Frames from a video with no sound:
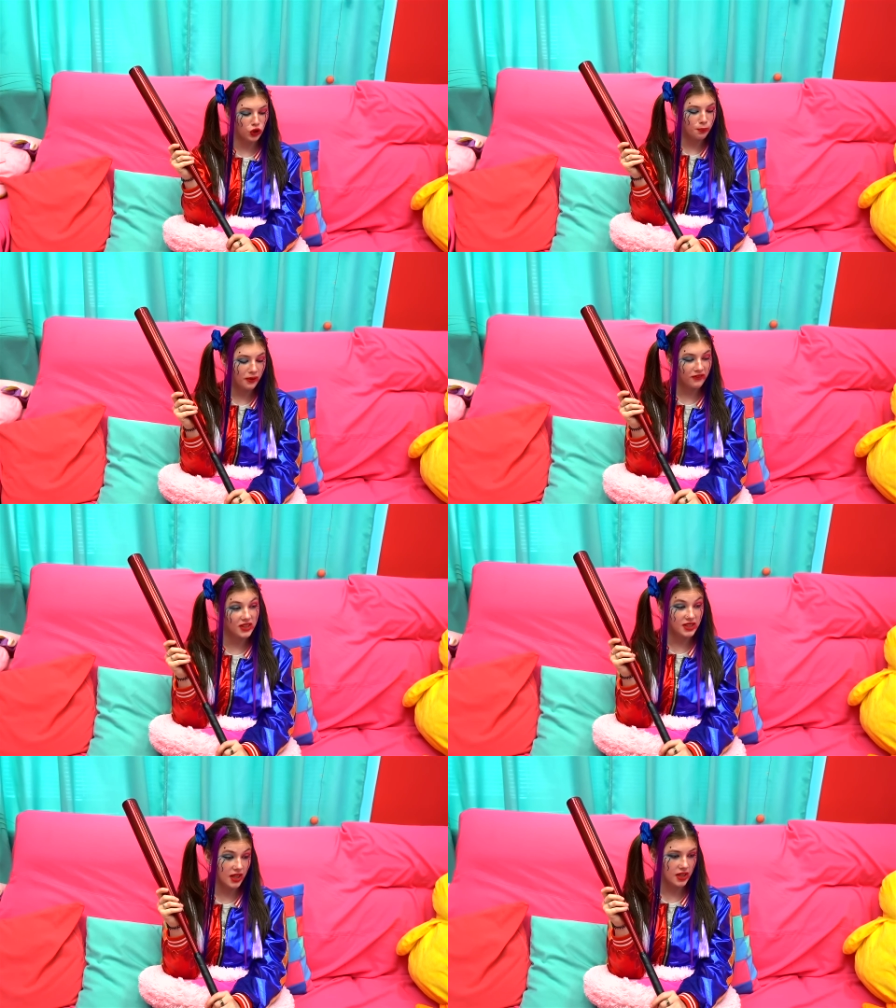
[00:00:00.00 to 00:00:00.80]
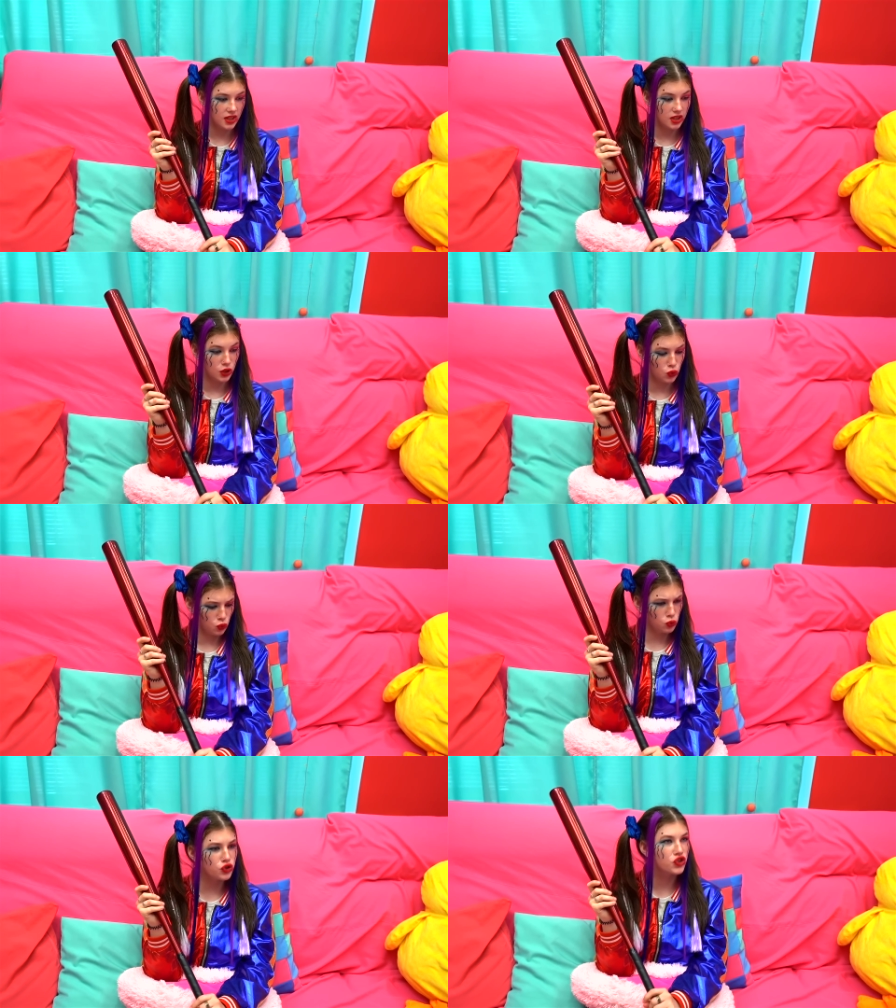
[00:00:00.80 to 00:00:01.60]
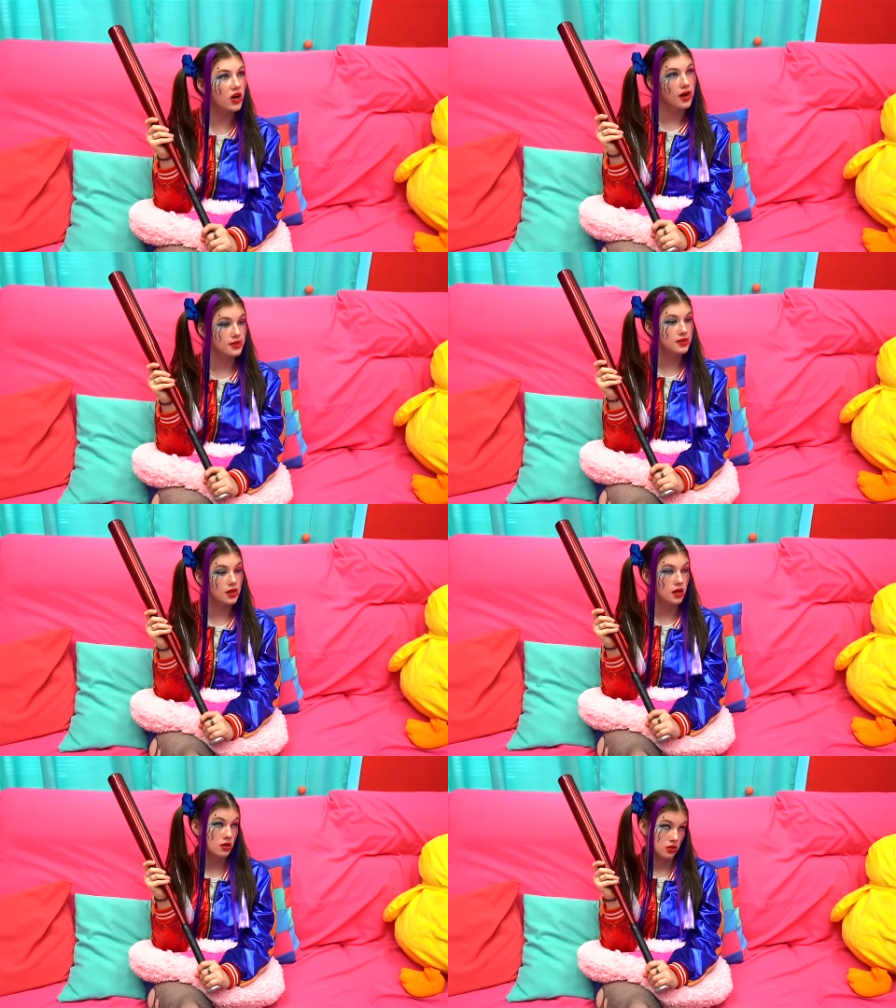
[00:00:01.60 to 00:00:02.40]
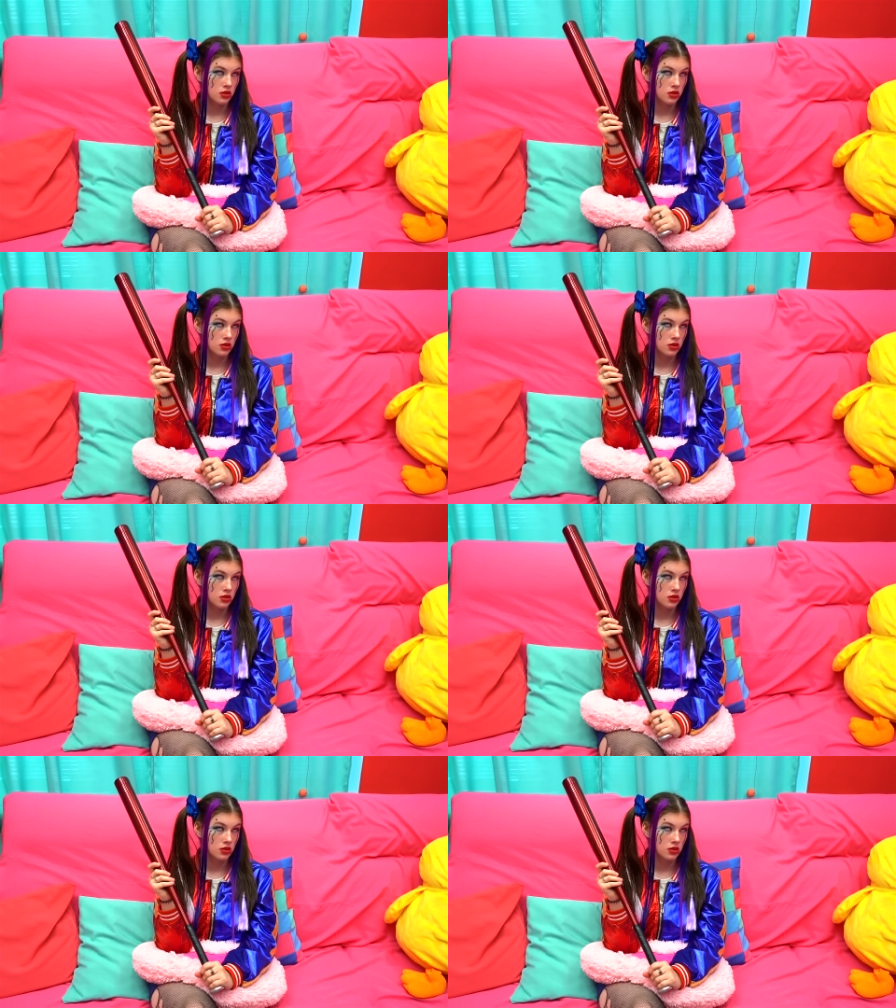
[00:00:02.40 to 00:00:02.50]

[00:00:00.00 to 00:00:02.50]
Yes, your behavior is awful.